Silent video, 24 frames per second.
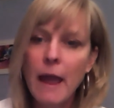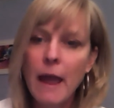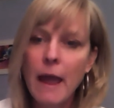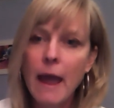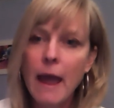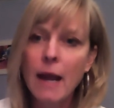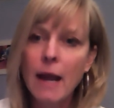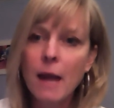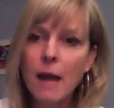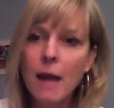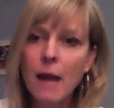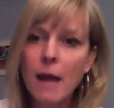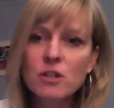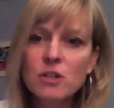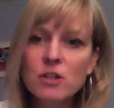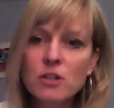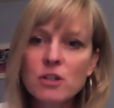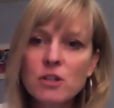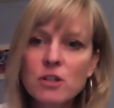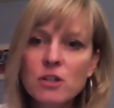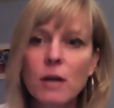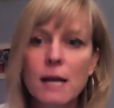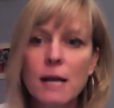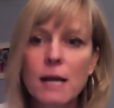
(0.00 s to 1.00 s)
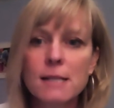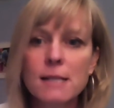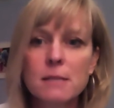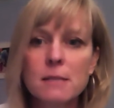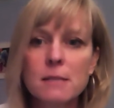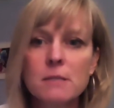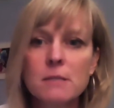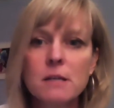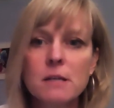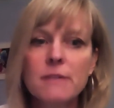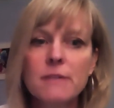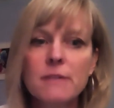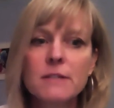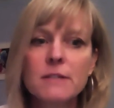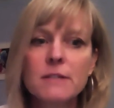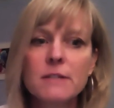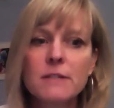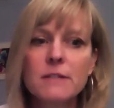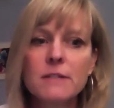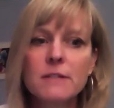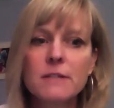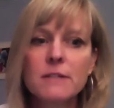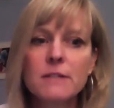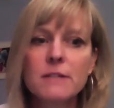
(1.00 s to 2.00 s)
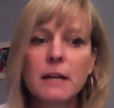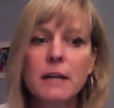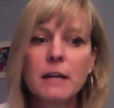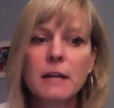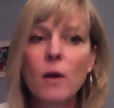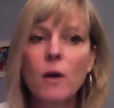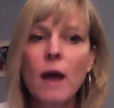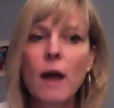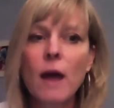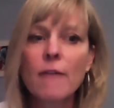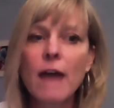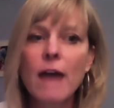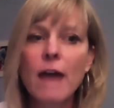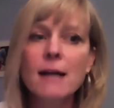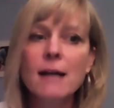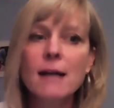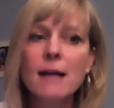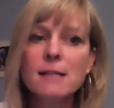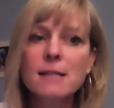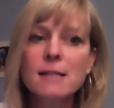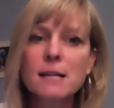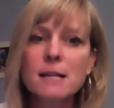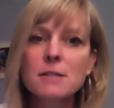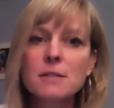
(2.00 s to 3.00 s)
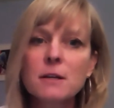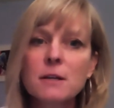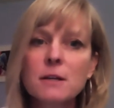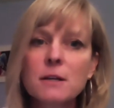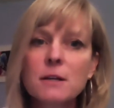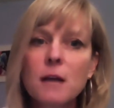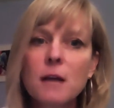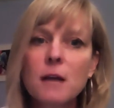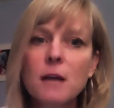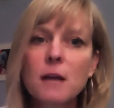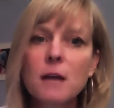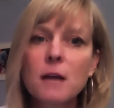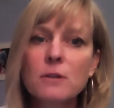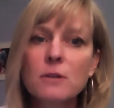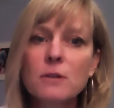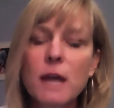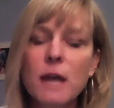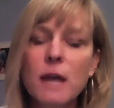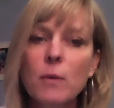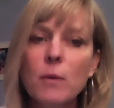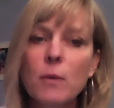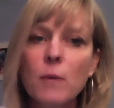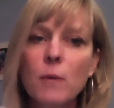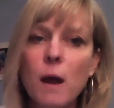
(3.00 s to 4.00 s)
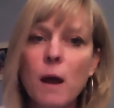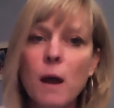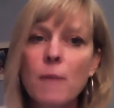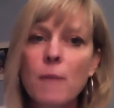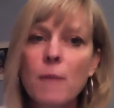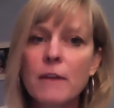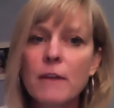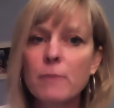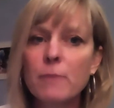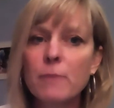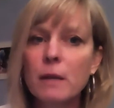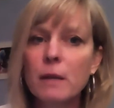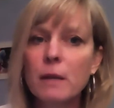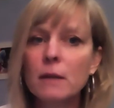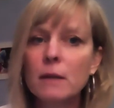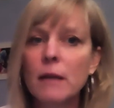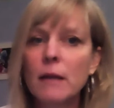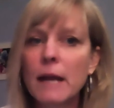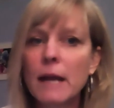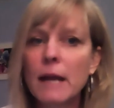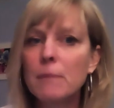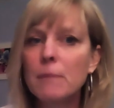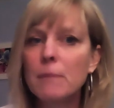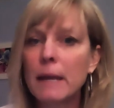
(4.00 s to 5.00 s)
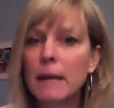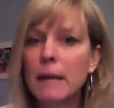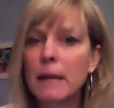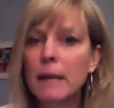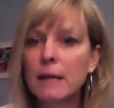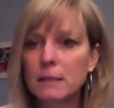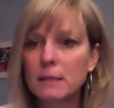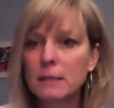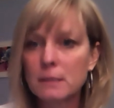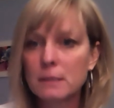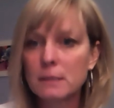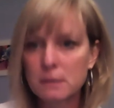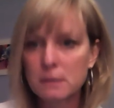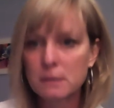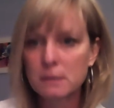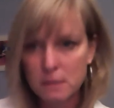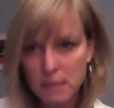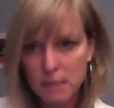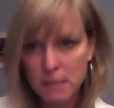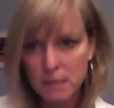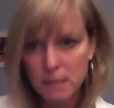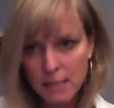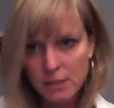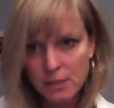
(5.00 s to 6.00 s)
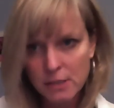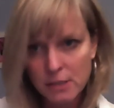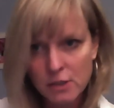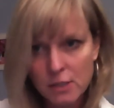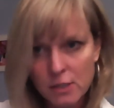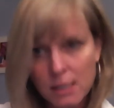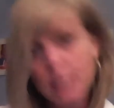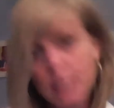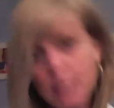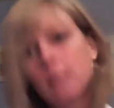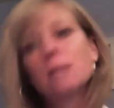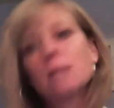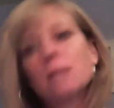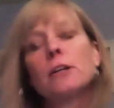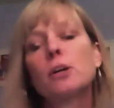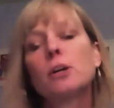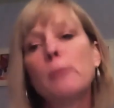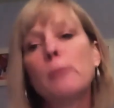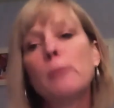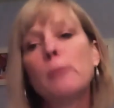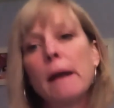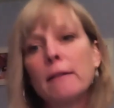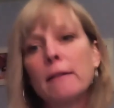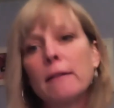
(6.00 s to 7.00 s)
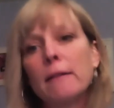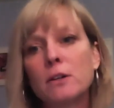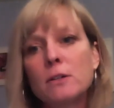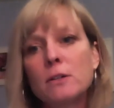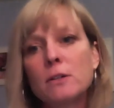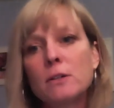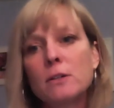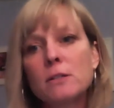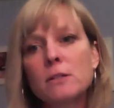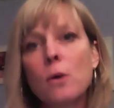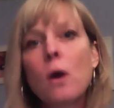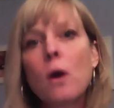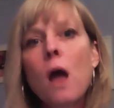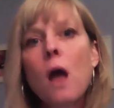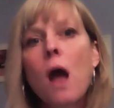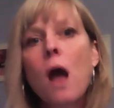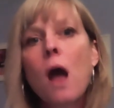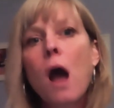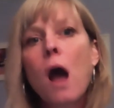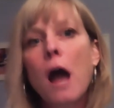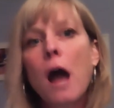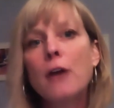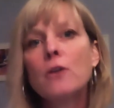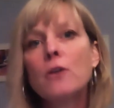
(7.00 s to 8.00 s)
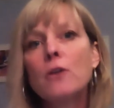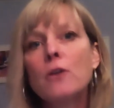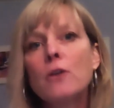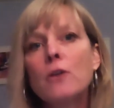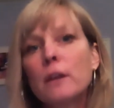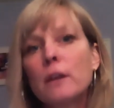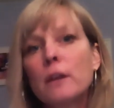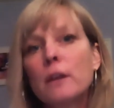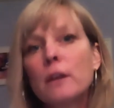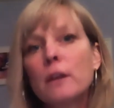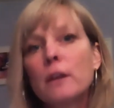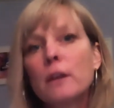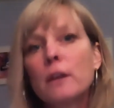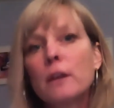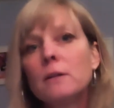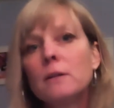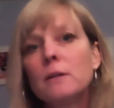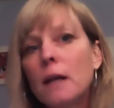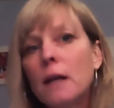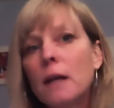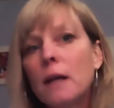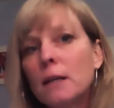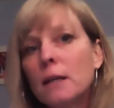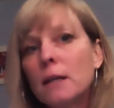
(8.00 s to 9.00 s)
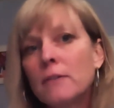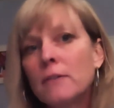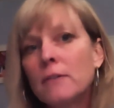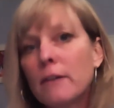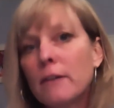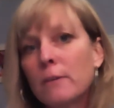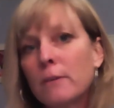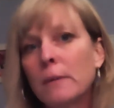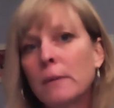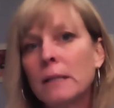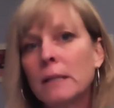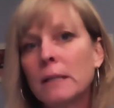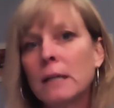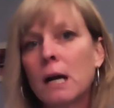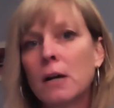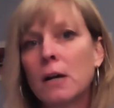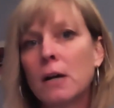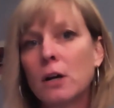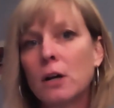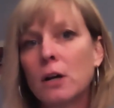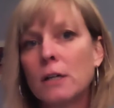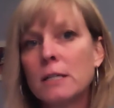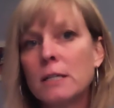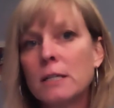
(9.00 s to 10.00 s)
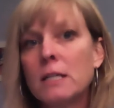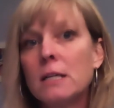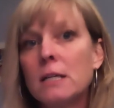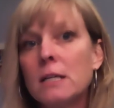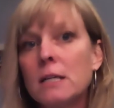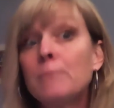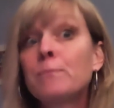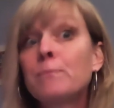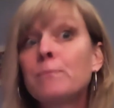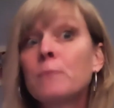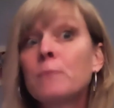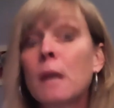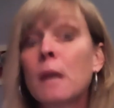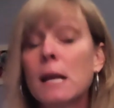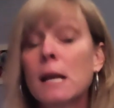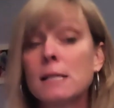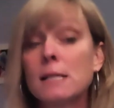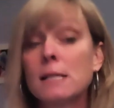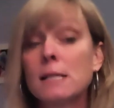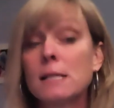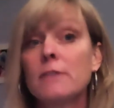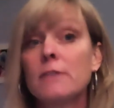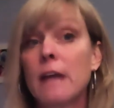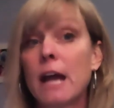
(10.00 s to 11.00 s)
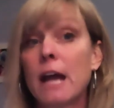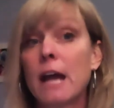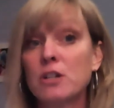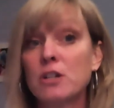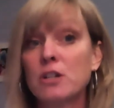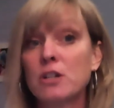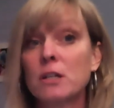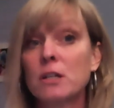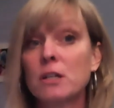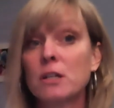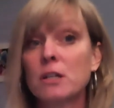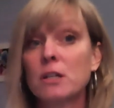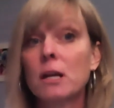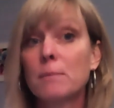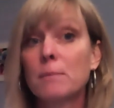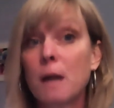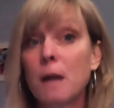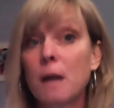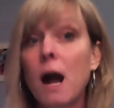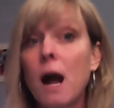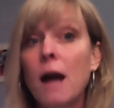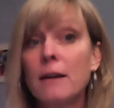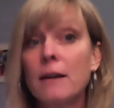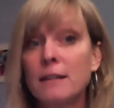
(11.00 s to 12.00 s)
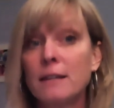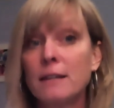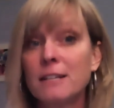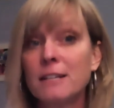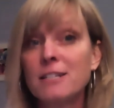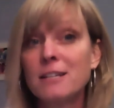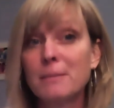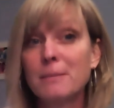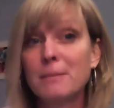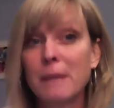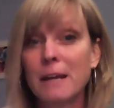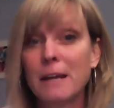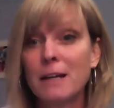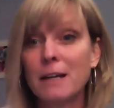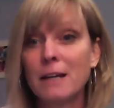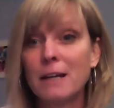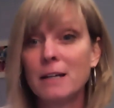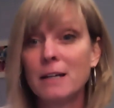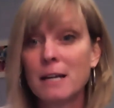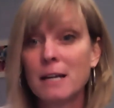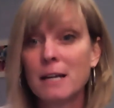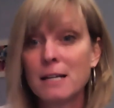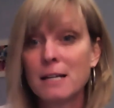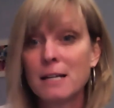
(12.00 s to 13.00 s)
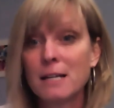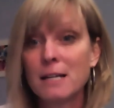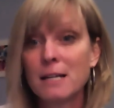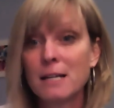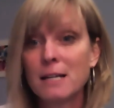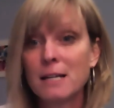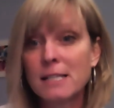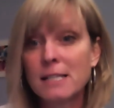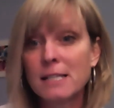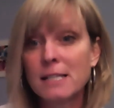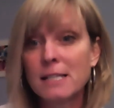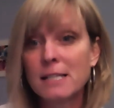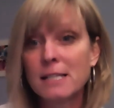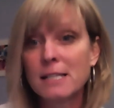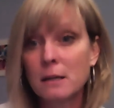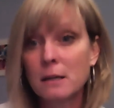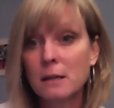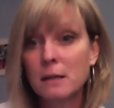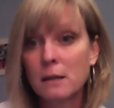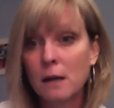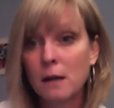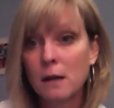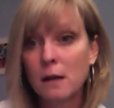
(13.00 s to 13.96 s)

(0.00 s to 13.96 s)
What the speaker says: And I'm going to show you guys some stuff tonight. If you don't have access to Klaatu yet, they've been letting beta testers in little by little, so I know that not even everybody on our team has even actually gotten into the beta testing